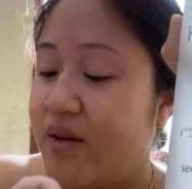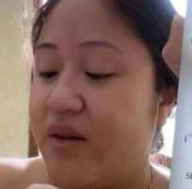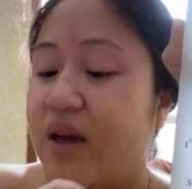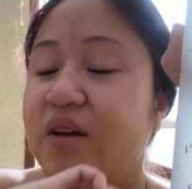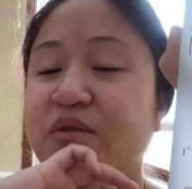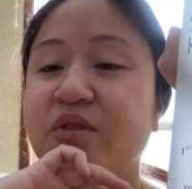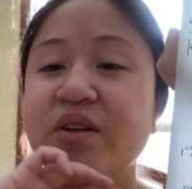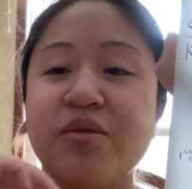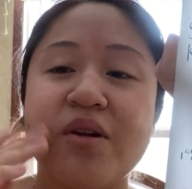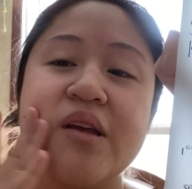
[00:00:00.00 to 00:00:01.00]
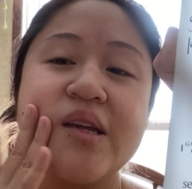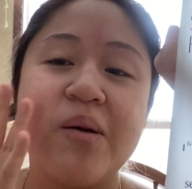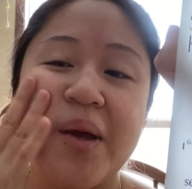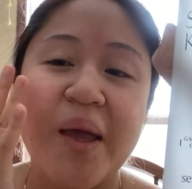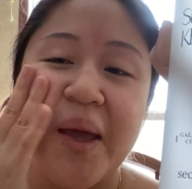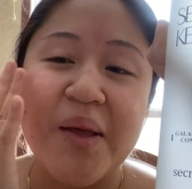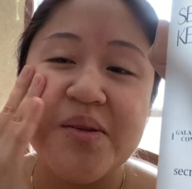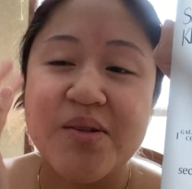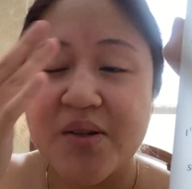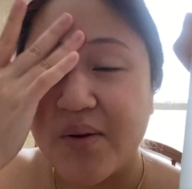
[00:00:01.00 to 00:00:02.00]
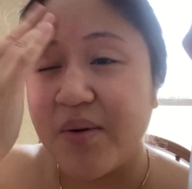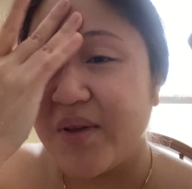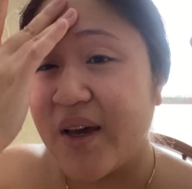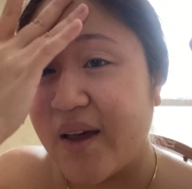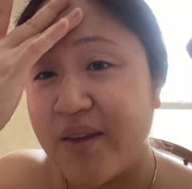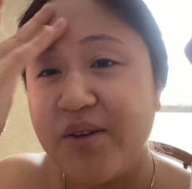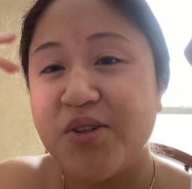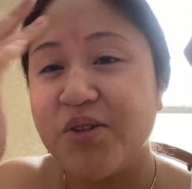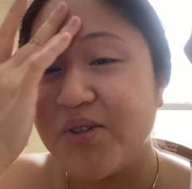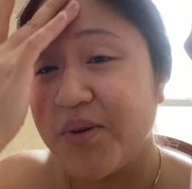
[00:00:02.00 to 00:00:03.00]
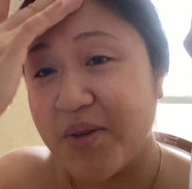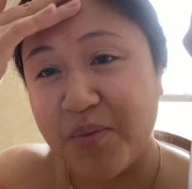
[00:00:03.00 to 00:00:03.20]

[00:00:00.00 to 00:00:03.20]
I can feel it running down my hands, so yeah, you should do it the